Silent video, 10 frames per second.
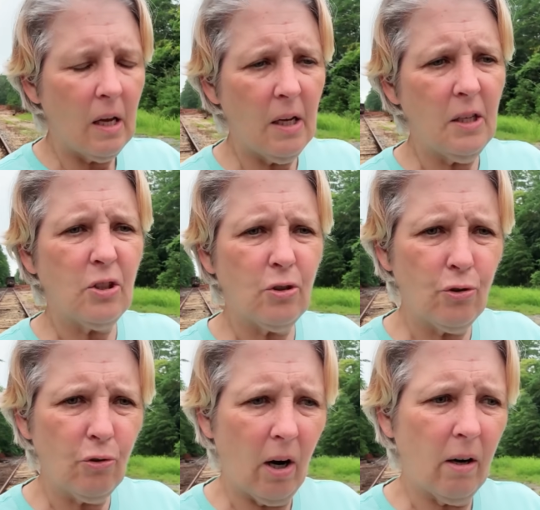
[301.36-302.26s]
it
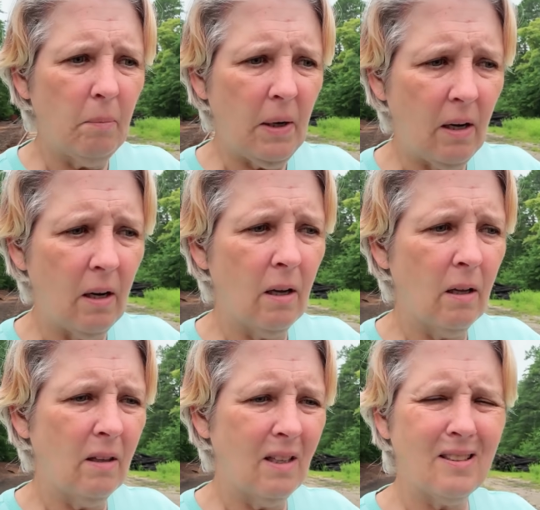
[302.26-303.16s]
struck me,
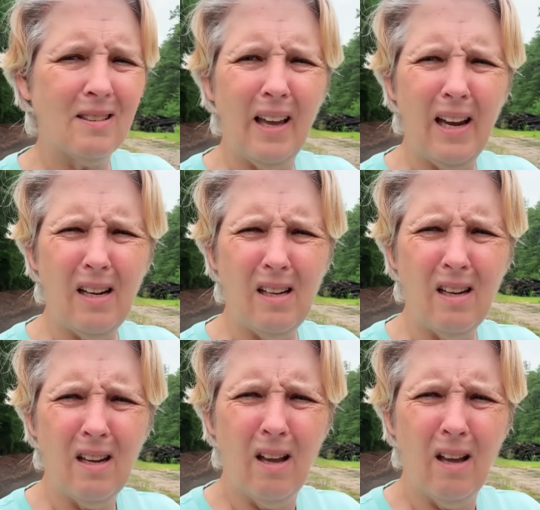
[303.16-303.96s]
this lady,